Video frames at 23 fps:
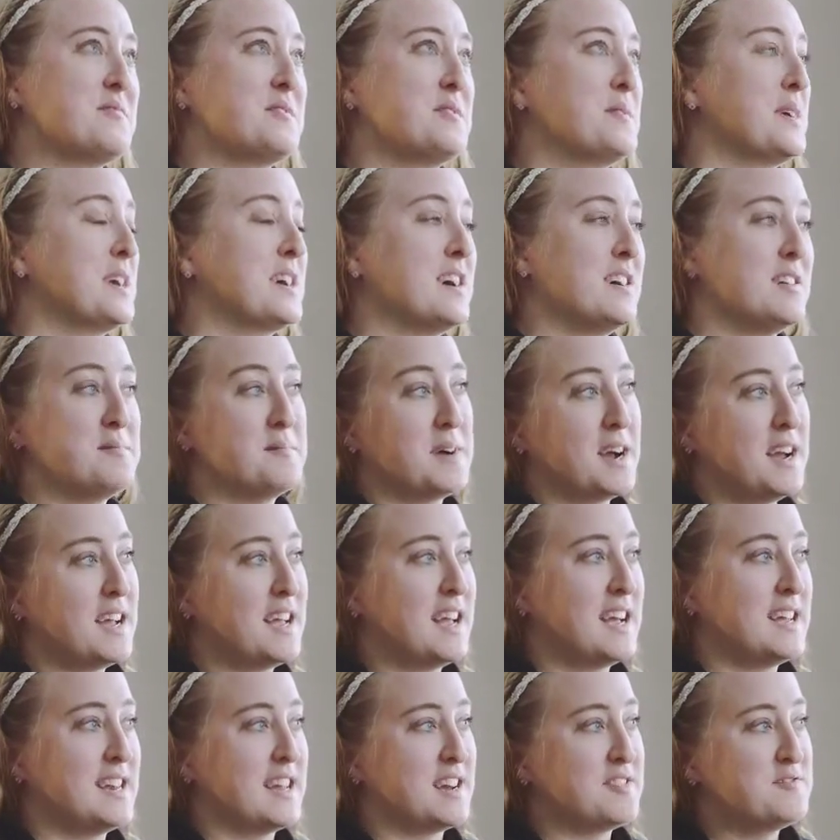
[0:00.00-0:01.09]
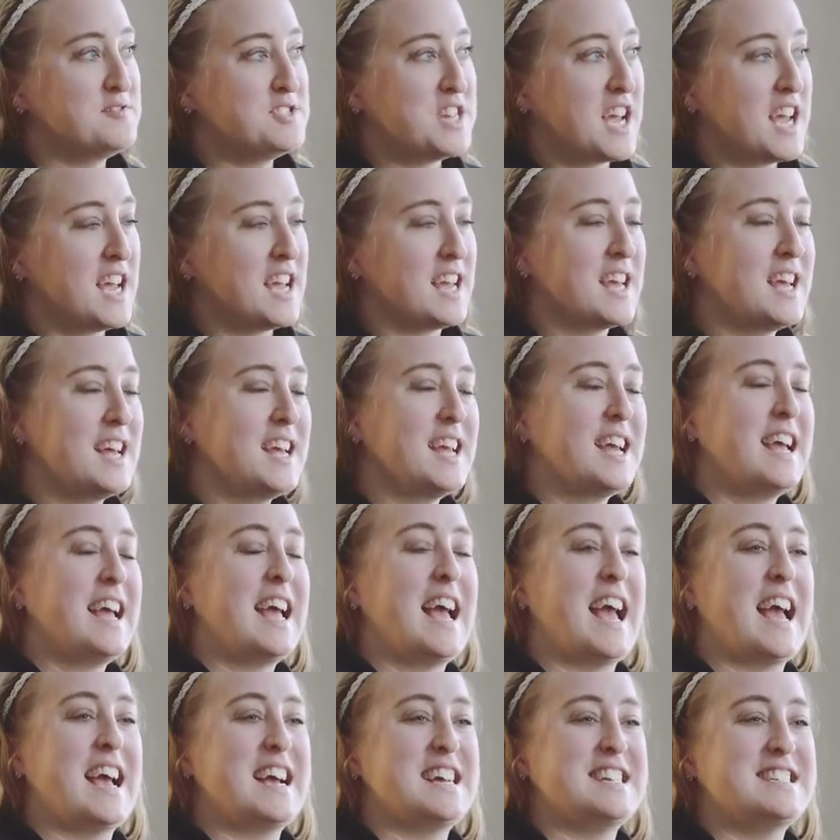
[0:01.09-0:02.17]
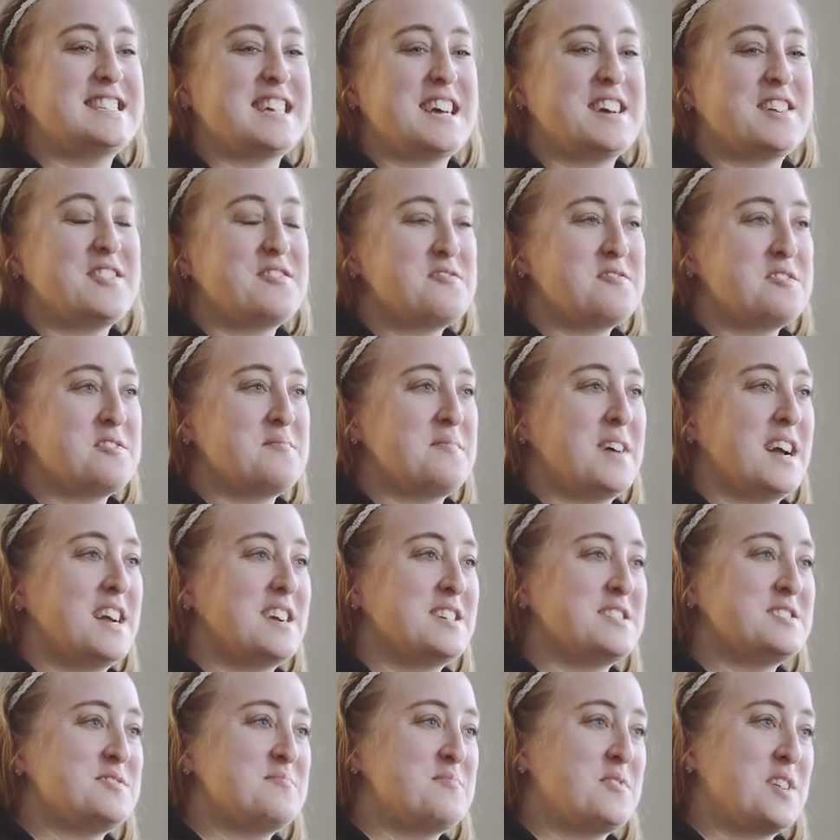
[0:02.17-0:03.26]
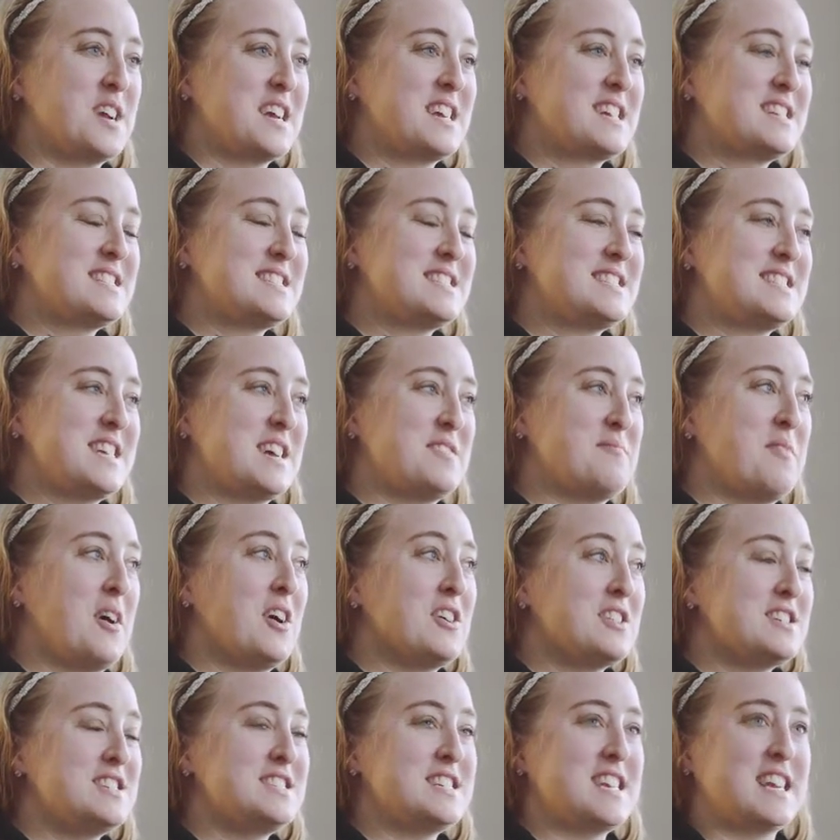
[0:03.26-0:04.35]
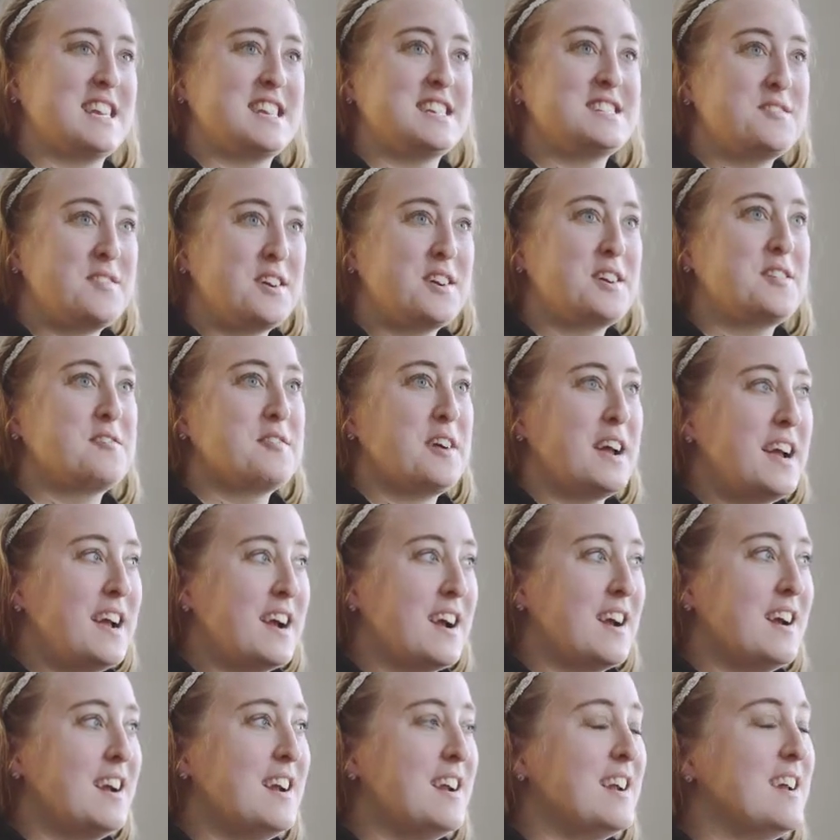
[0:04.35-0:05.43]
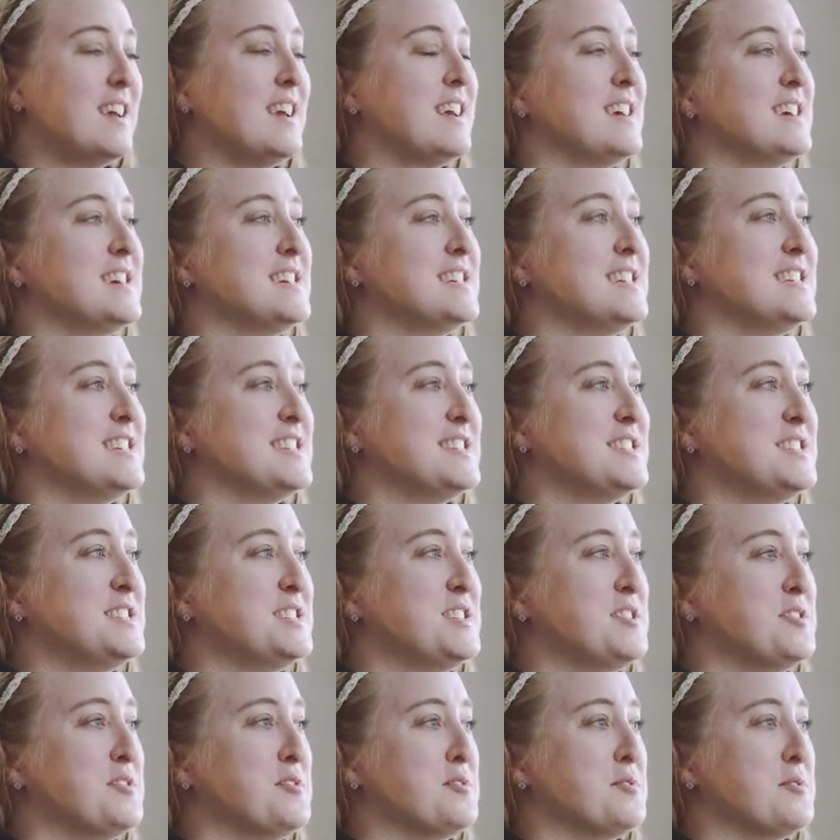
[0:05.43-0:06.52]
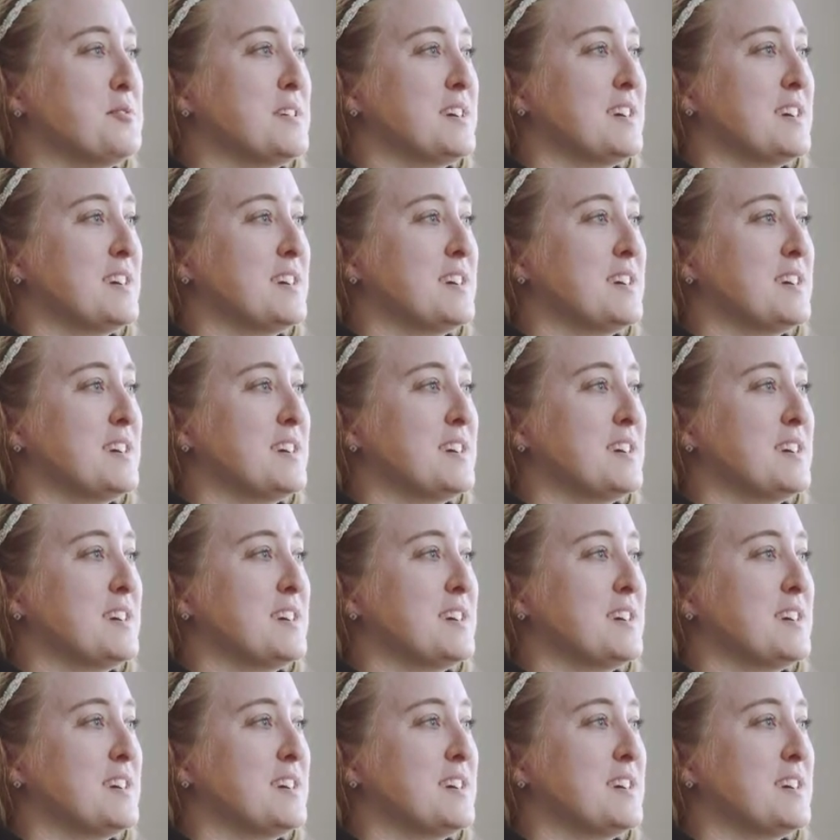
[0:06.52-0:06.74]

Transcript: we call them INFJ, and through the Myers-Briggs typology, and it's very rare to